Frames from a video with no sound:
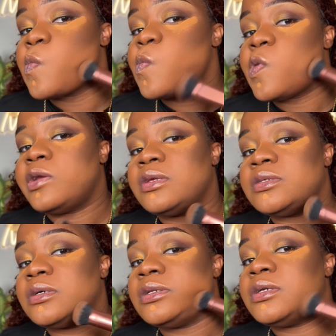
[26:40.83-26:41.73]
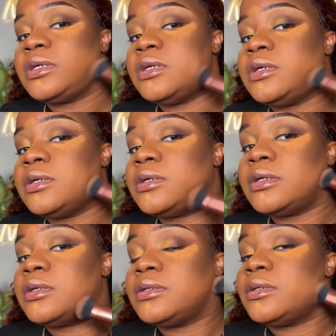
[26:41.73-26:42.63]
And just under
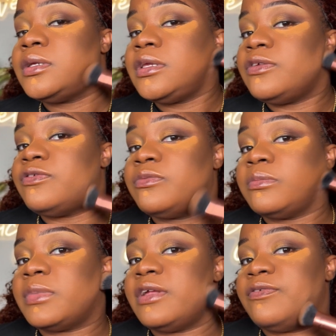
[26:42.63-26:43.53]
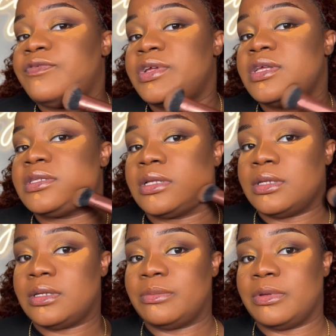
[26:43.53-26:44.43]
here to give my face a
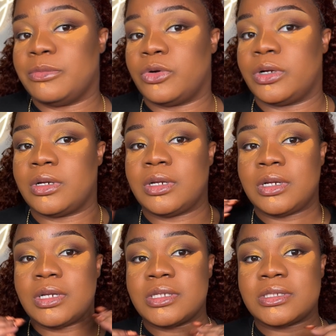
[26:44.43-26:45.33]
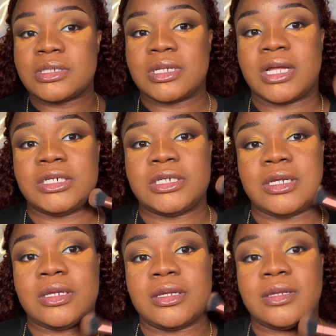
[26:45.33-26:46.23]
little bit more
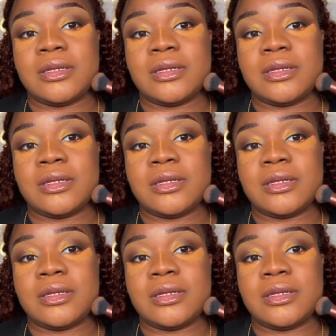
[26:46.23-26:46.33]
snatching.